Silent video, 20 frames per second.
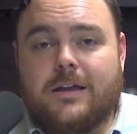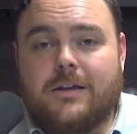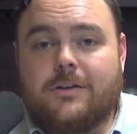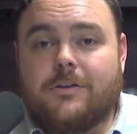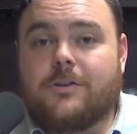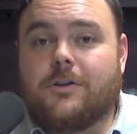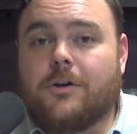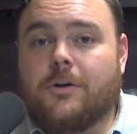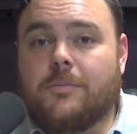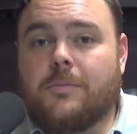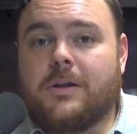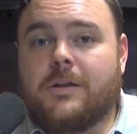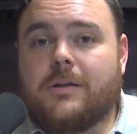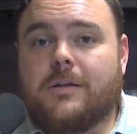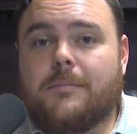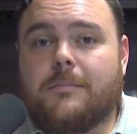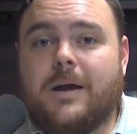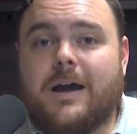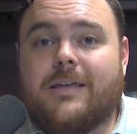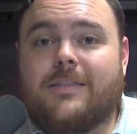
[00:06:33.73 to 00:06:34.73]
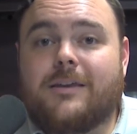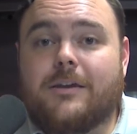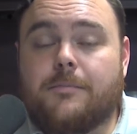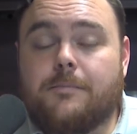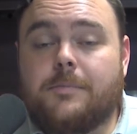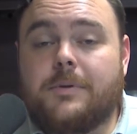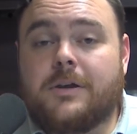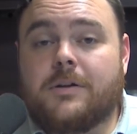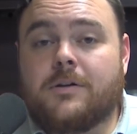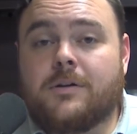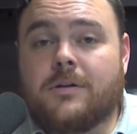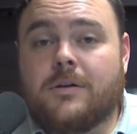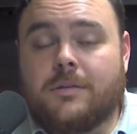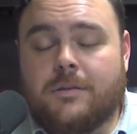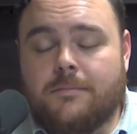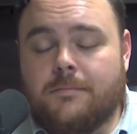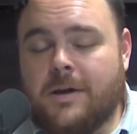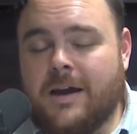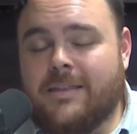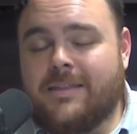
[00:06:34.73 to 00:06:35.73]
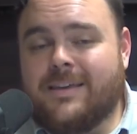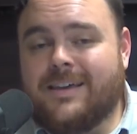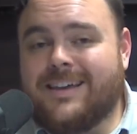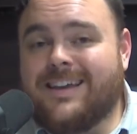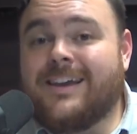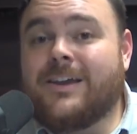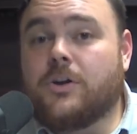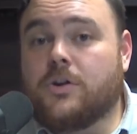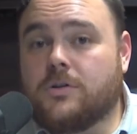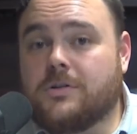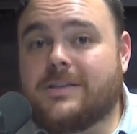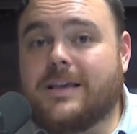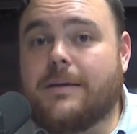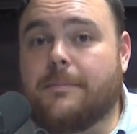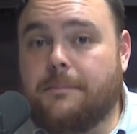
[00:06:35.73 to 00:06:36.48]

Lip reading: determined by the ear's